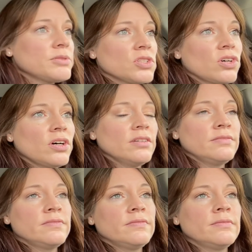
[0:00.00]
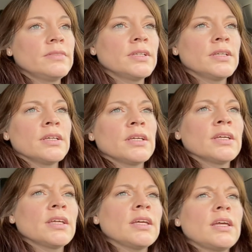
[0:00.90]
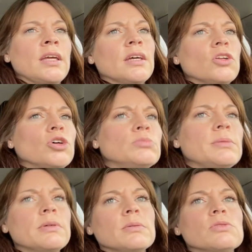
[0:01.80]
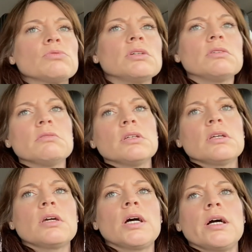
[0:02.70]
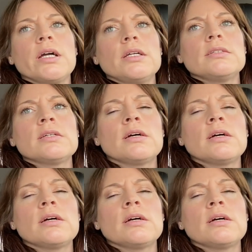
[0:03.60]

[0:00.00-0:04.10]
saw and Home Depot was really, really kind.